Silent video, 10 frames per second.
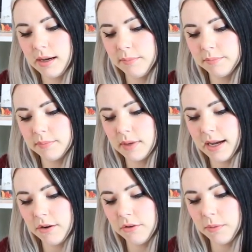
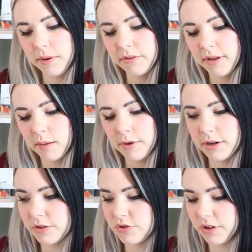I don't know anything
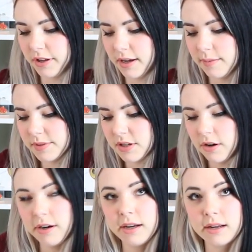about Australia, I'm
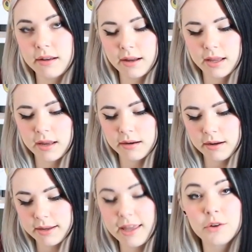sorry. I
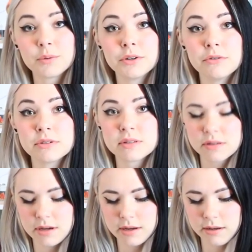can't. Kangaroos,